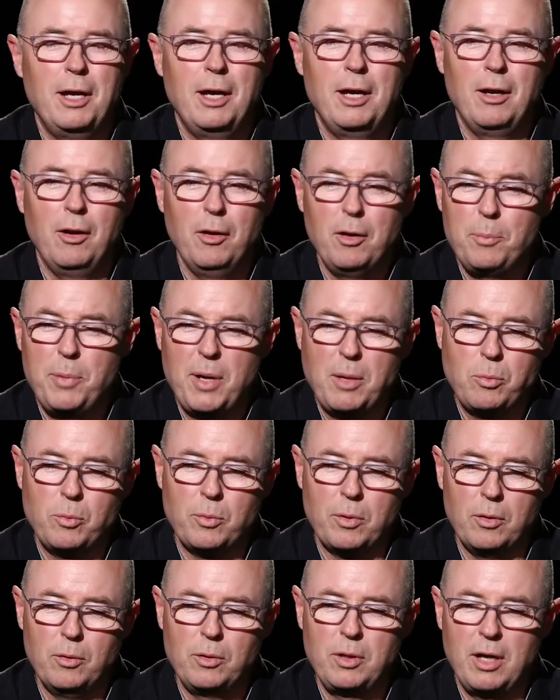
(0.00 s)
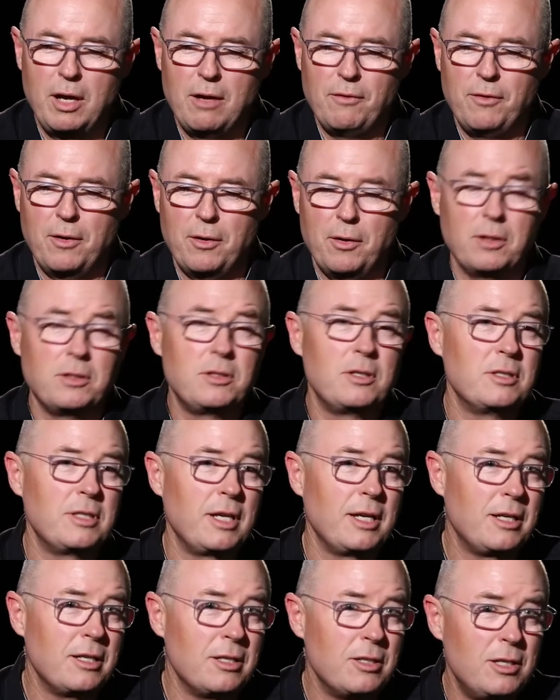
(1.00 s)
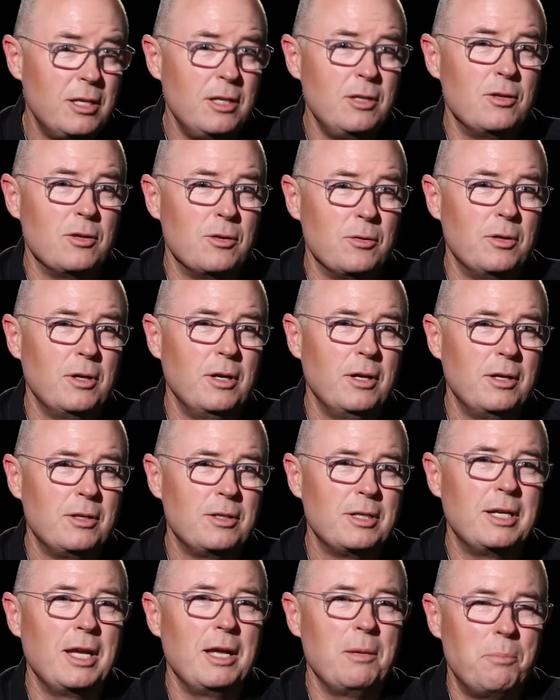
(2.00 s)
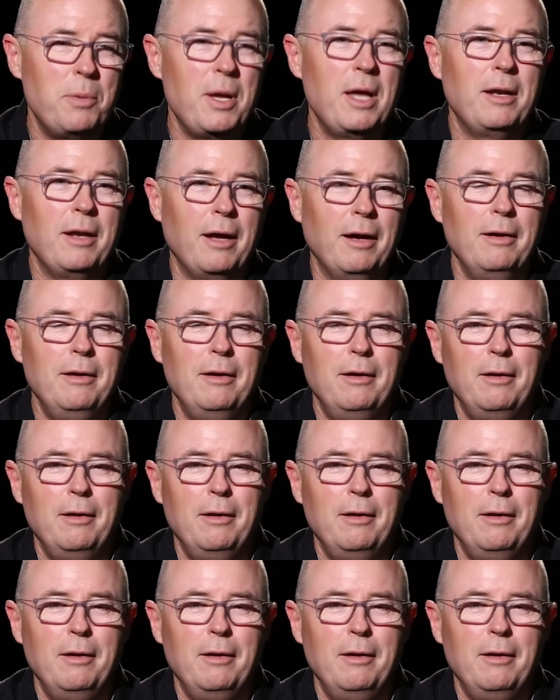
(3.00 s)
And a lot of people would look at our photos because they continued to get better.